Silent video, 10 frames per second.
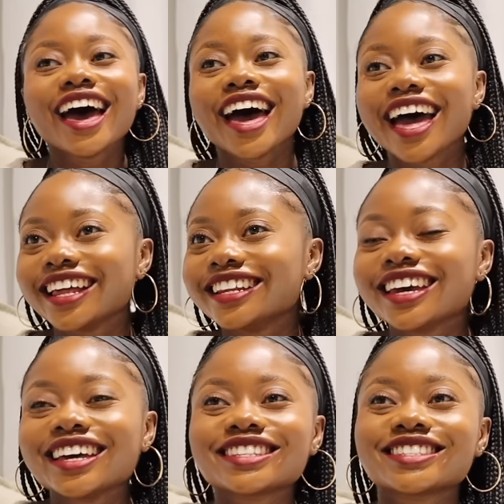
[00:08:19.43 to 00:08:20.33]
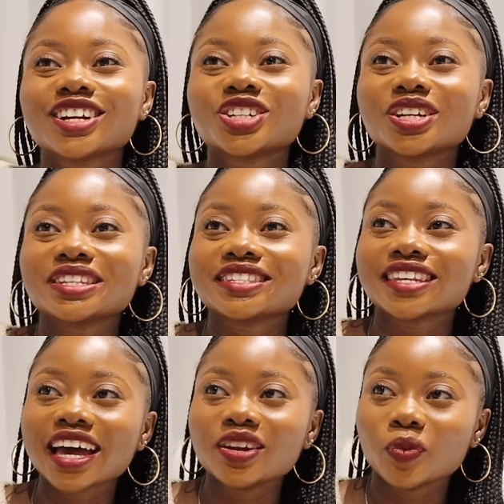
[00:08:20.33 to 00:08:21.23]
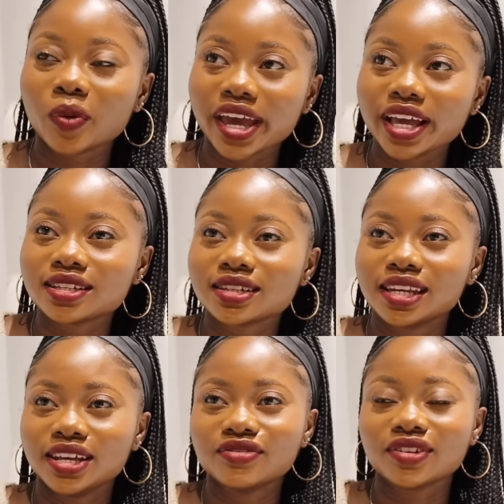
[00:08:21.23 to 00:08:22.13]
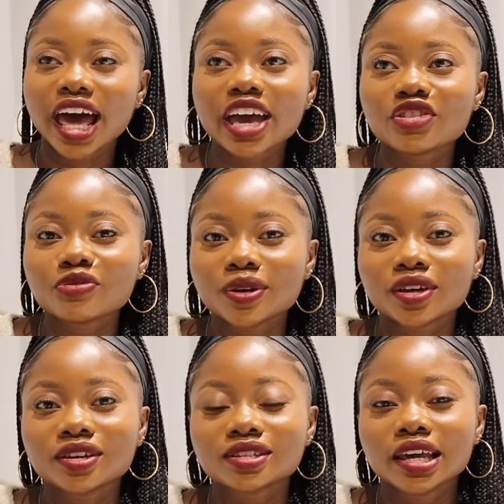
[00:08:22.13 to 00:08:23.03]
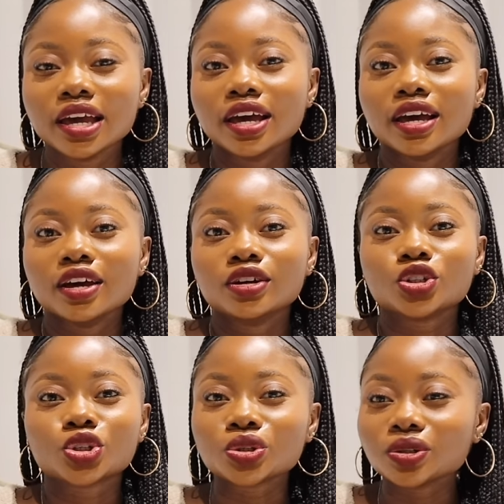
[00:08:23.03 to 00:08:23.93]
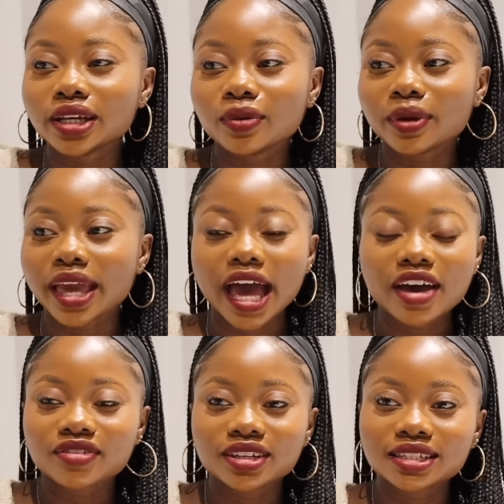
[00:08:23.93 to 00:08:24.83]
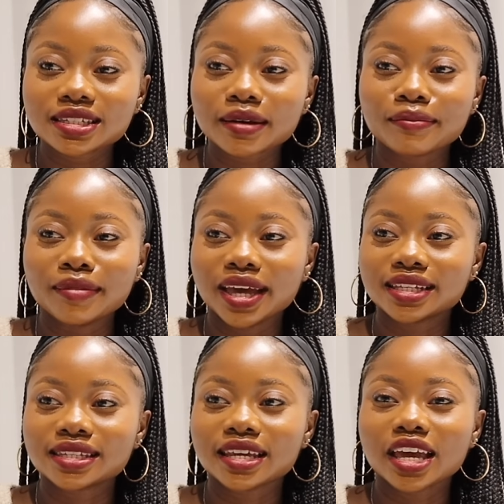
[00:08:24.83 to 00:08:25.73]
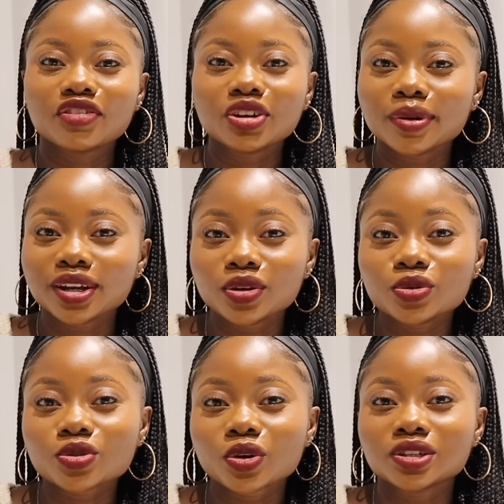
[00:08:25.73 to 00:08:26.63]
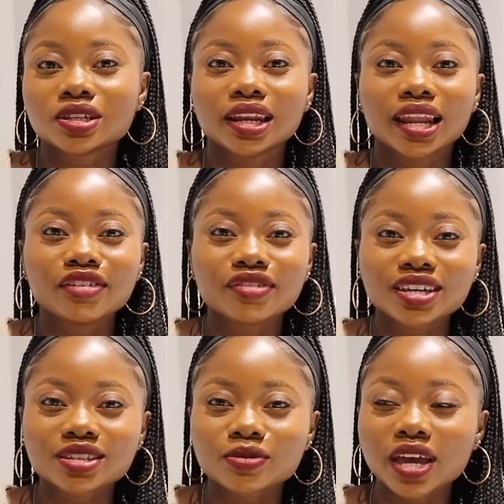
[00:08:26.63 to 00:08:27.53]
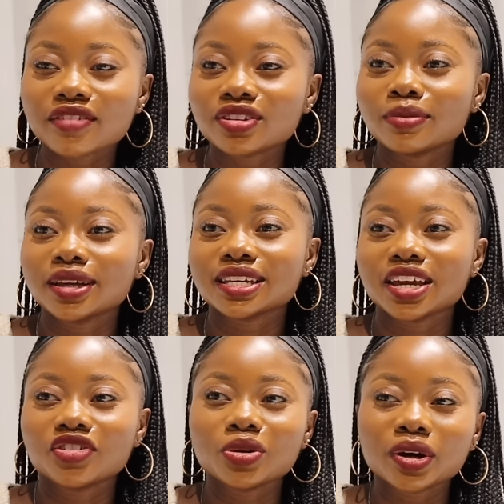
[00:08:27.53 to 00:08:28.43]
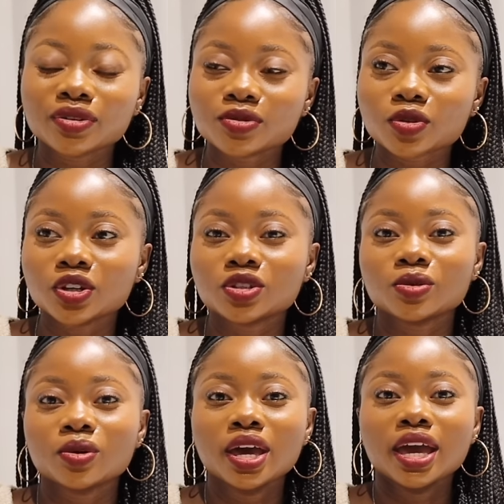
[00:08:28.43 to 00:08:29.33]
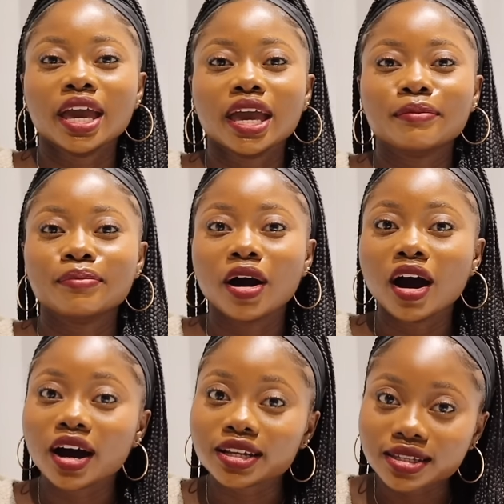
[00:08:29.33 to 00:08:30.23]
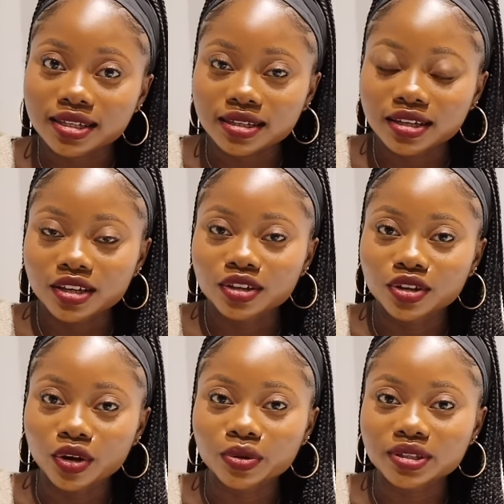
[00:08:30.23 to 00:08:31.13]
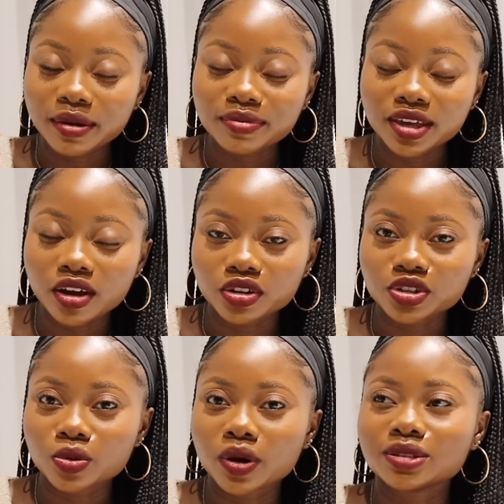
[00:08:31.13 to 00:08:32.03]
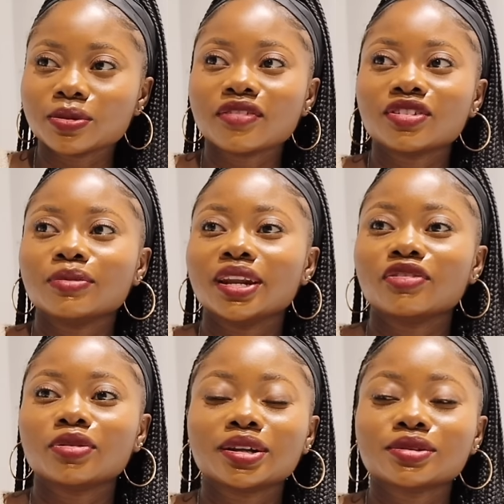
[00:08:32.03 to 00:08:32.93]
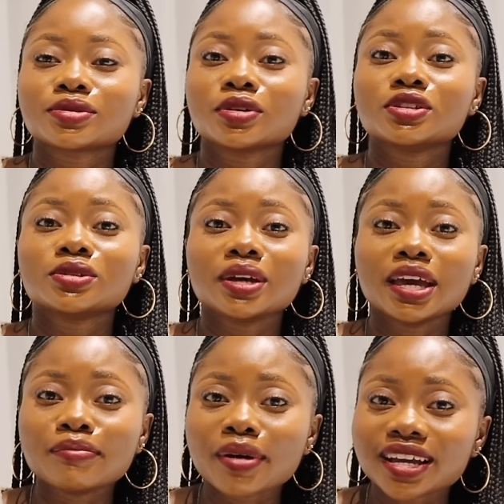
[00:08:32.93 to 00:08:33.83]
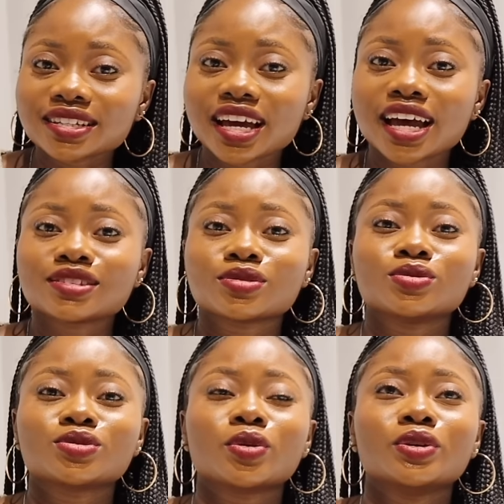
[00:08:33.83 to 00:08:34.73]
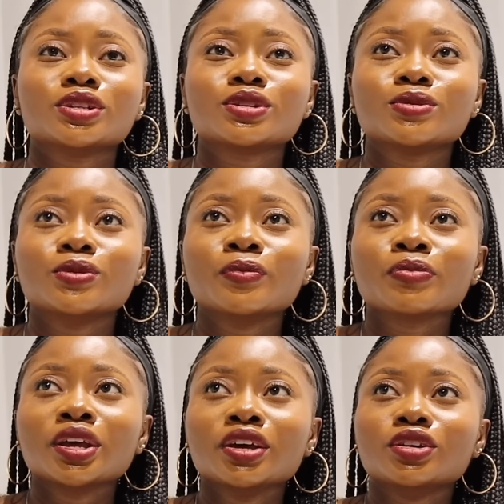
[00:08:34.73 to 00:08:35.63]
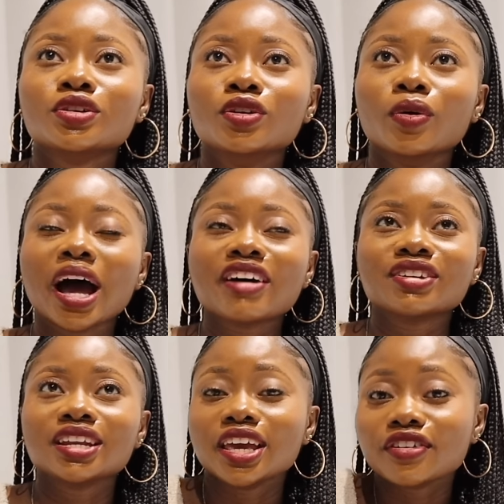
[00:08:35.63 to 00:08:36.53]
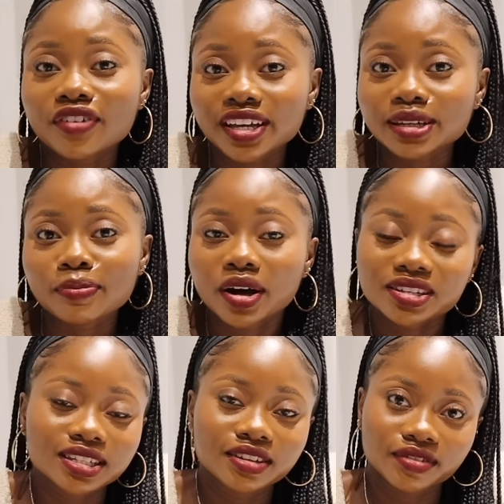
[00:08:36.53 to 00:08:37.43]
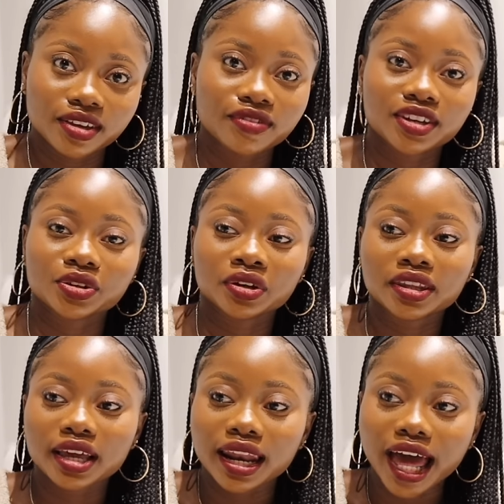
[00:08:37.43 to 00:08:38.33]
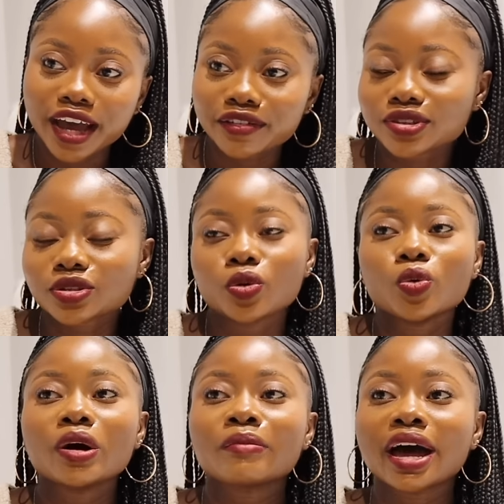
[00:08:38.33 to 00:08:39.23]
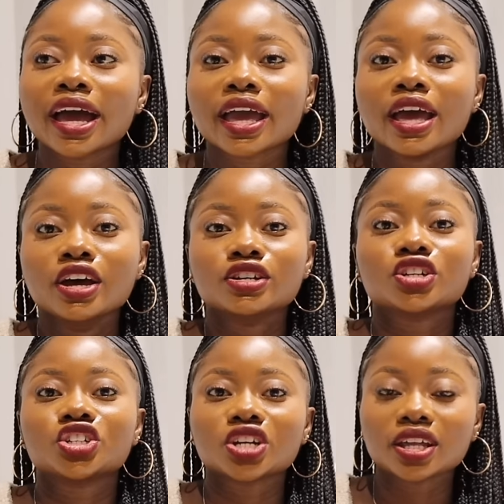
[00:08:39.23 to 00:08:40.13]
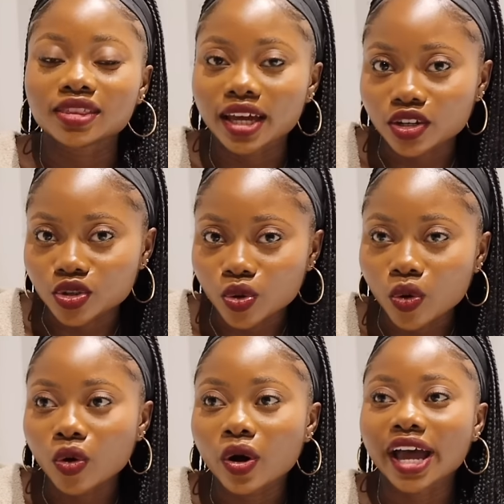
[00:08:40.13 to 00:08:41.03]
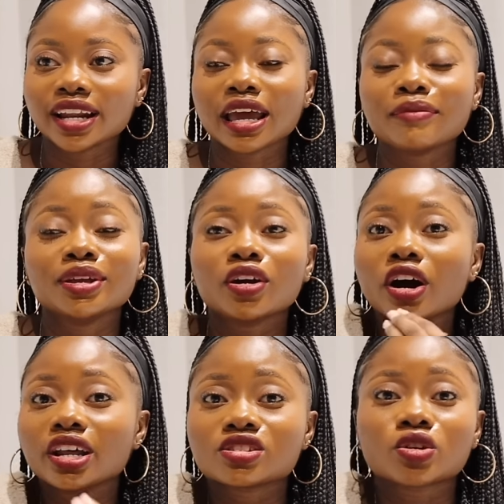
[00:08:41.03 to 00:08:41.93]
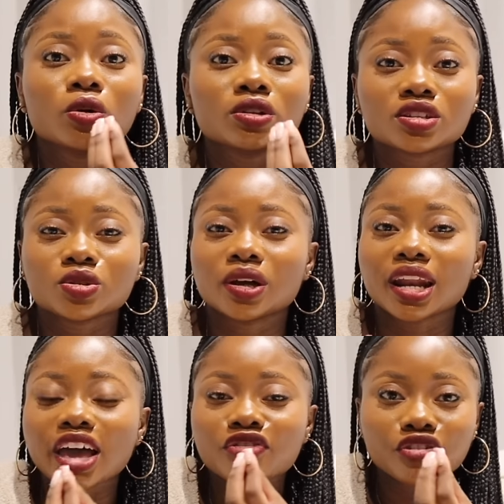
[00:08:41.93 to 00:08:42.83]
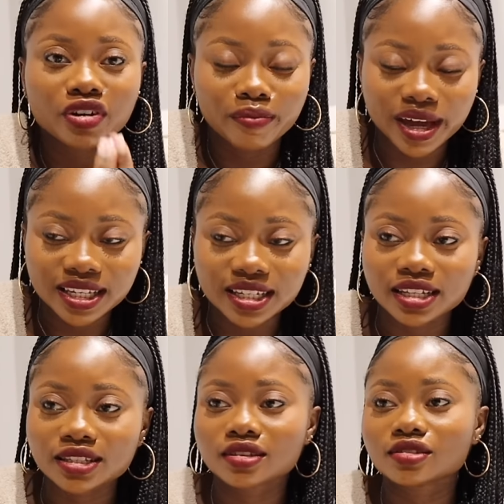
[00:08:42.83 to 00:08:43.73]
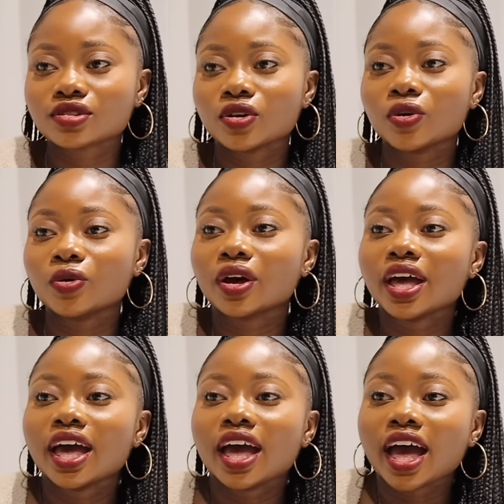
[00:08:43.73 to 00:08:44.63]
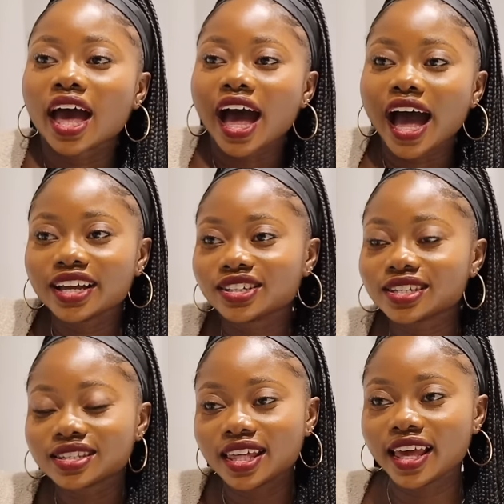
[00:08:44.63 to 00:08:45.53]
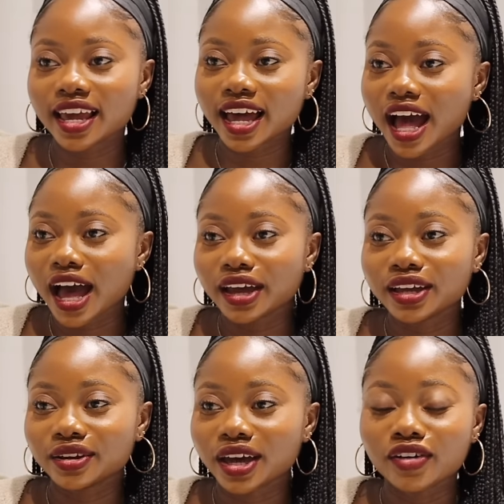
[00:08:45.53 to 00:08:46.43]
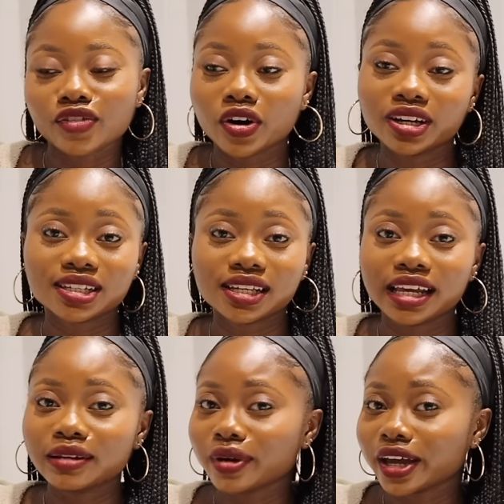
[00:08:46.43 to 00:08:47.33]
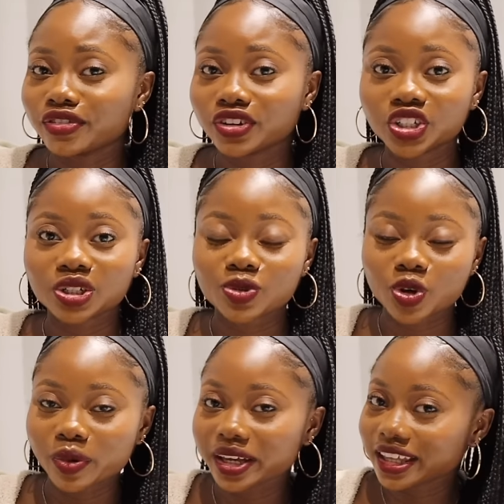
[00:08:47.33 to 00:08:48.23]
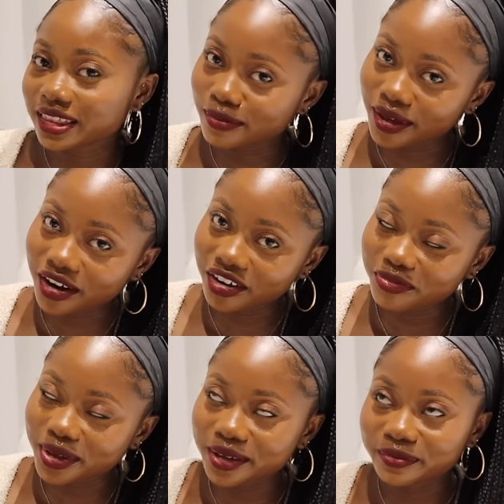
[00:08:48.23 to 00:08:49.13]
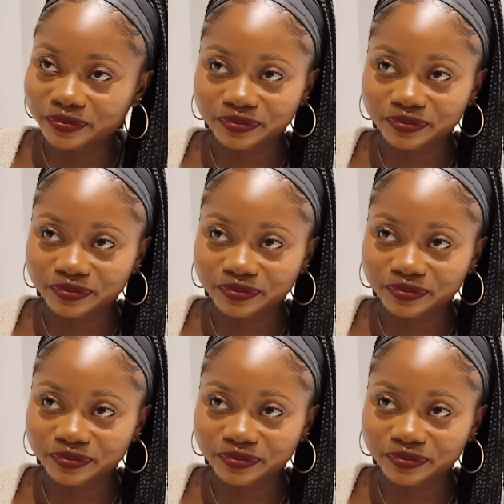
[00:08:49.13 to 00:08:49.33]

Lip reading: And it's such a sad way to live life, because truly we haven't met everybody who's going to love us, we haven't met everyone who's going to impart, you know, something onto us, we haven't met everybody who's going to impact us, who's going to, you know, have an effect, a positive effect on their lives. So who am I to shut that door? And I mean, God has called us to a life of abundance. So I just think I have honestly let my friendship trauma get the better of me.